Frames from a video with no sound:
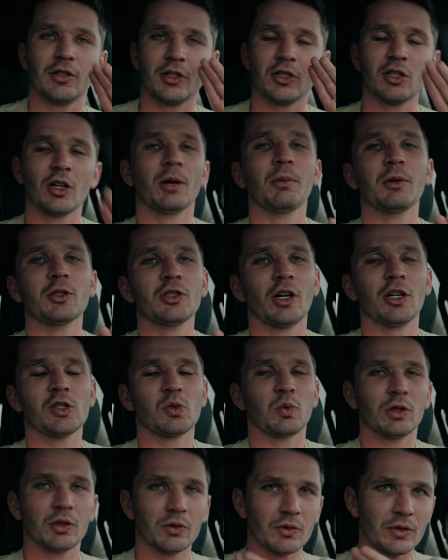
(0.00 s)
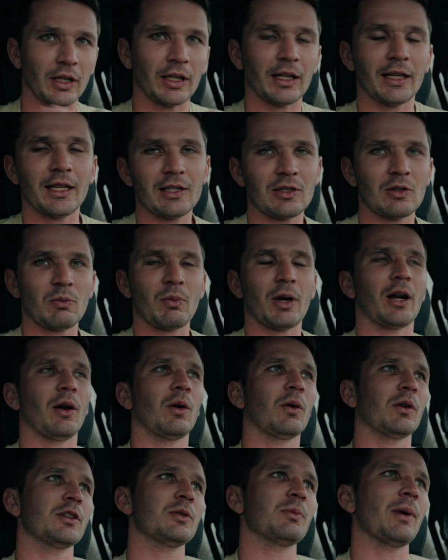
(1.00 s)
The turbocharged will lose the least amount of
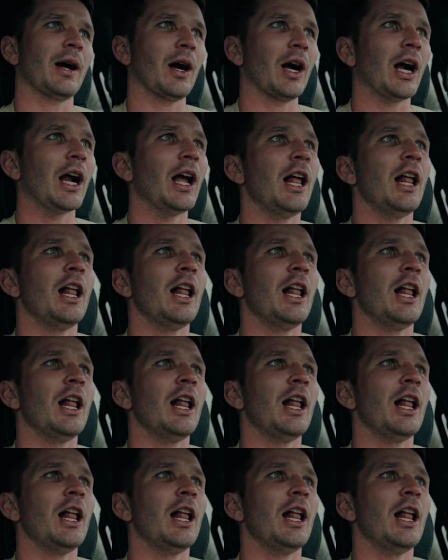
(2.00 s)
horsepower.